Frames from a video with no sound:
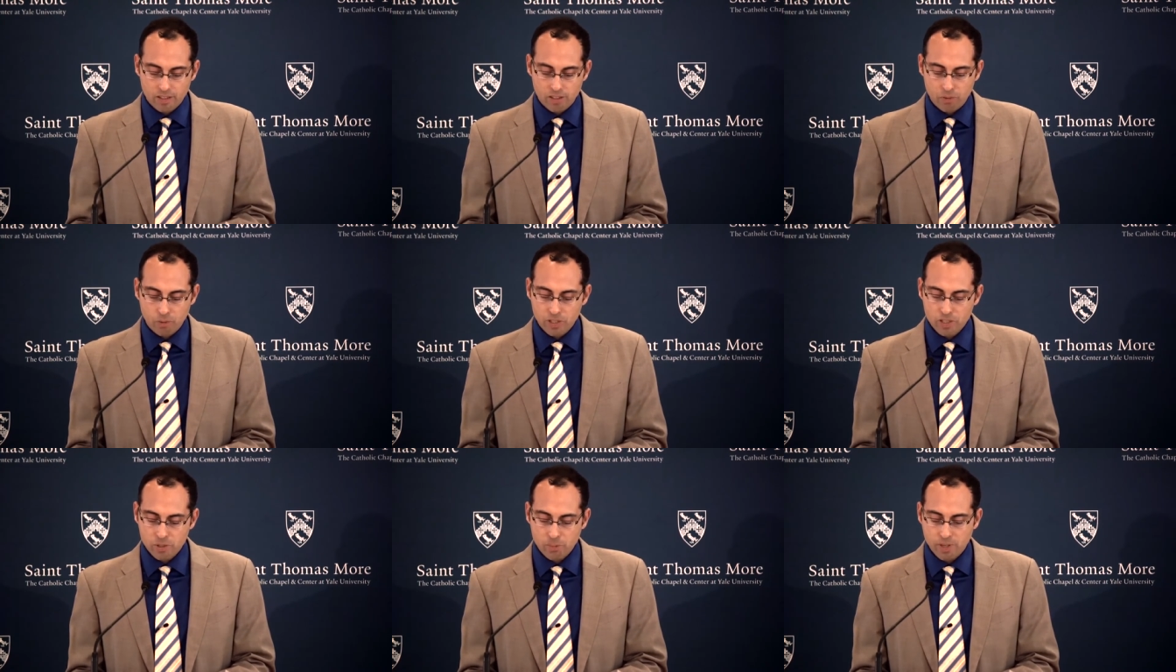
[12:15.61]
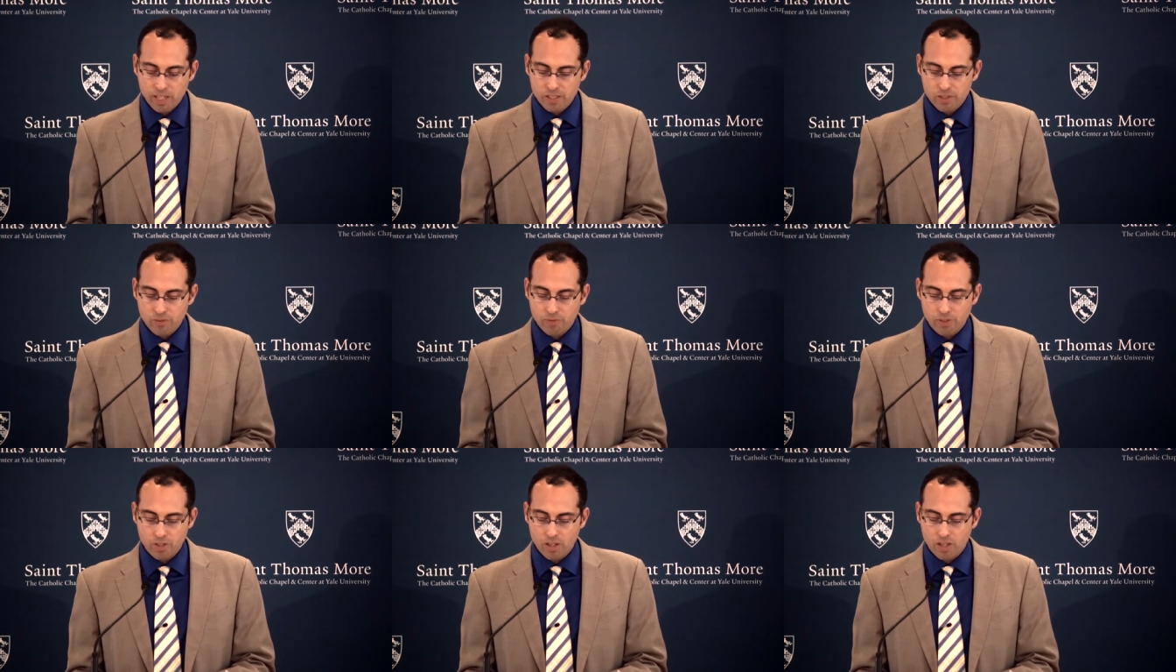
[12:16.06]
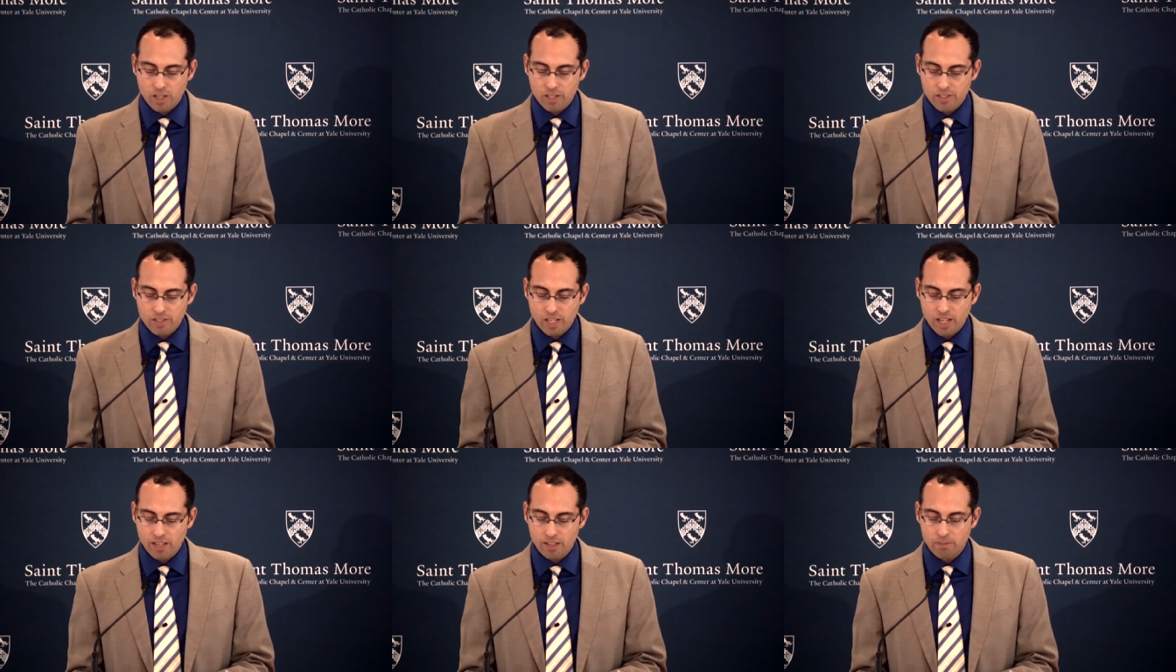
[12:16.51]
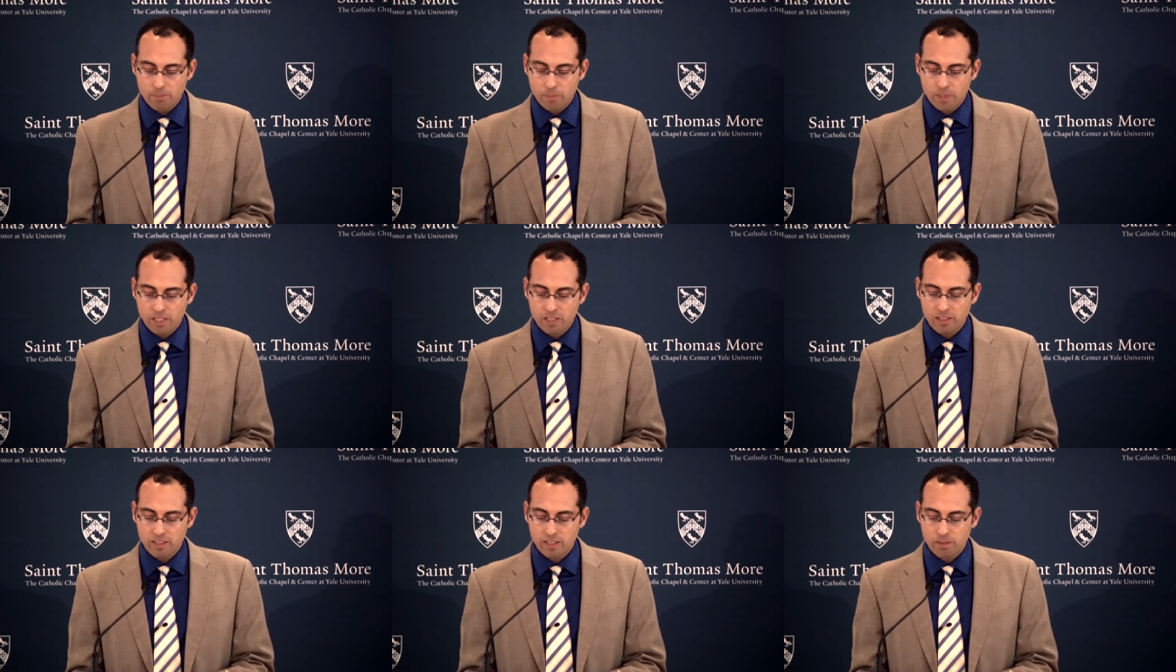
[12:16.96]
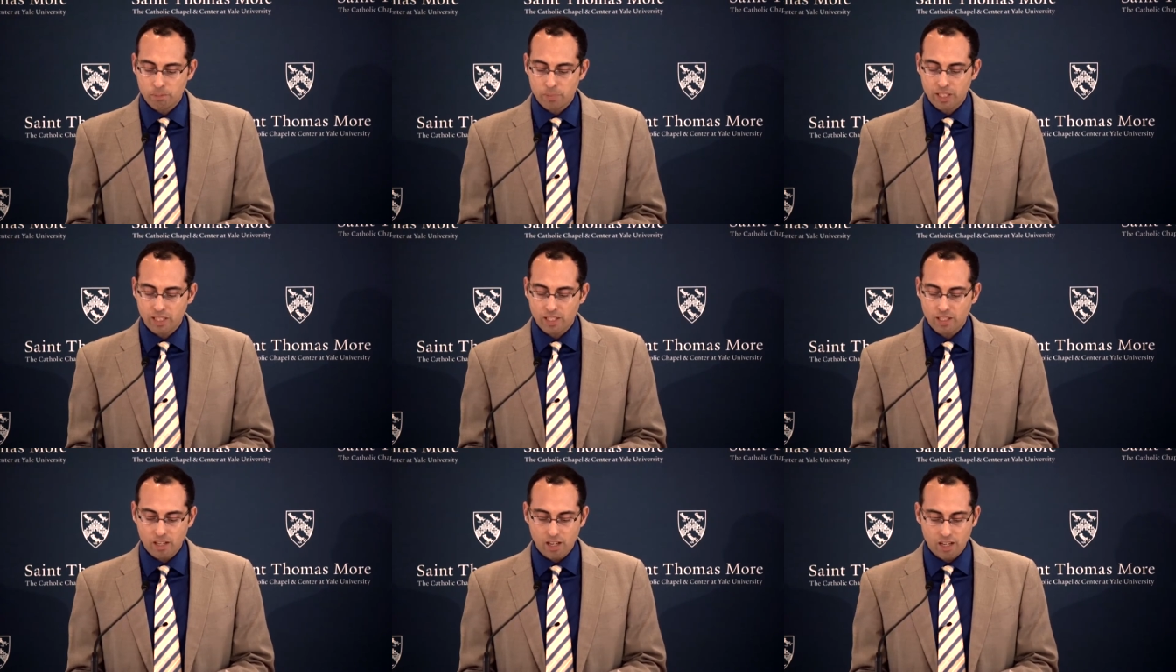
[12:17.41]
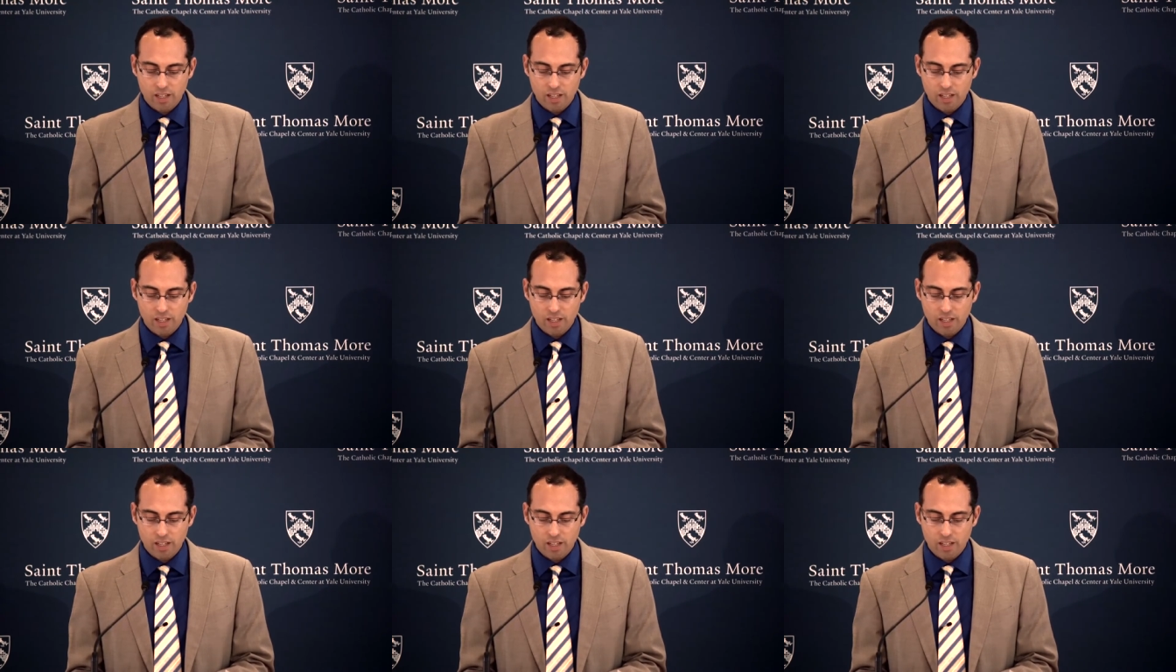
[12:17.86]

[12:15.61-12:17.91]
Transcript: the rich man's flaw is not merely being